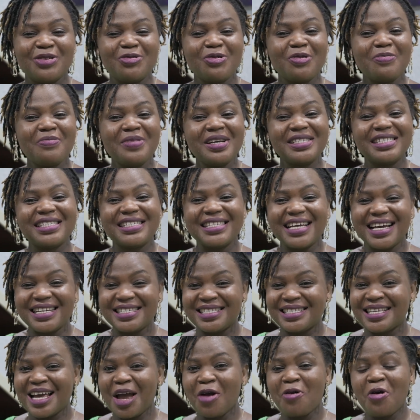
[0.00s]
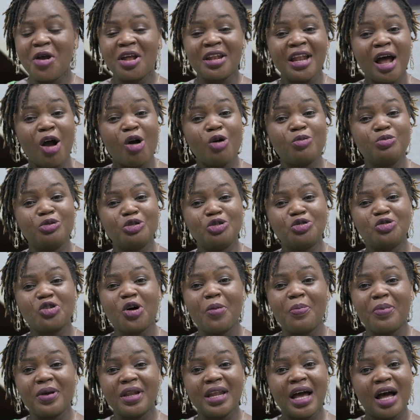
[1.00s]
we meet next time, when I will be
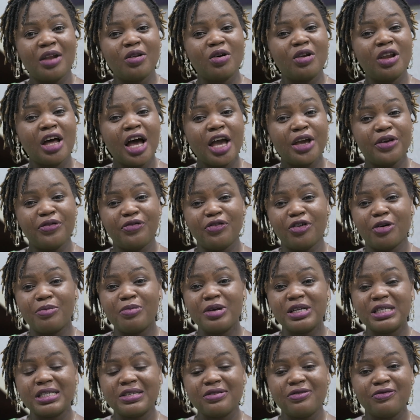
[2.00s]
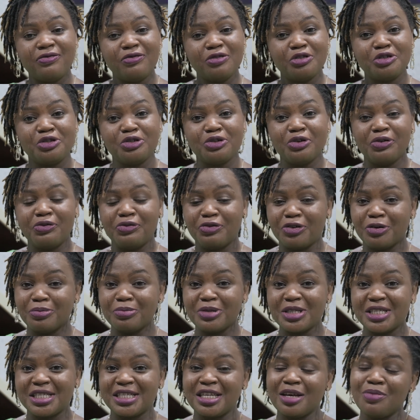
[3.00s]
dropping another informative video from
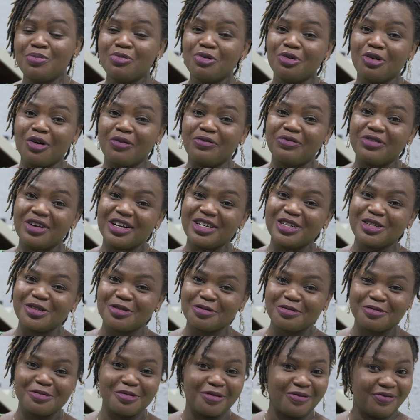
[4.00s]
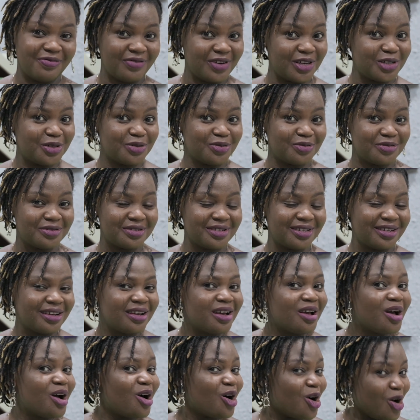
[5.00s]
the stable of Reggae School of Fashion.
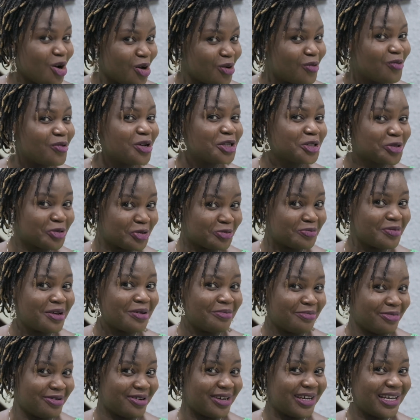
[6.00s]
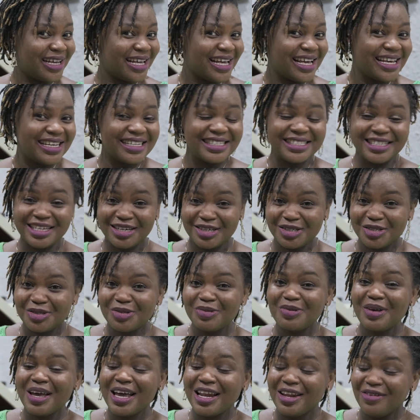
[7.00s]
Always remember, there is
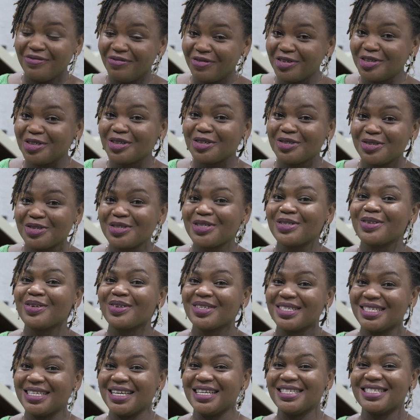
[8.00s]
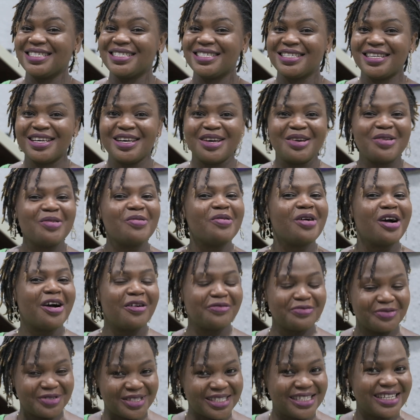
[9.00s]
no elevator to success. You
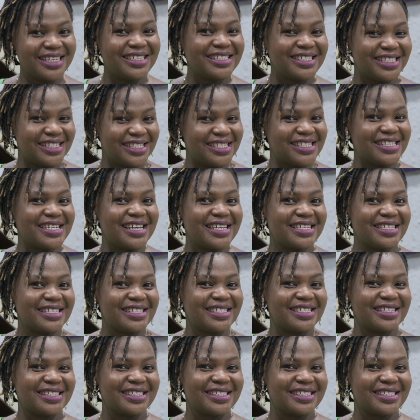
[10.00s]
have to take the stairs.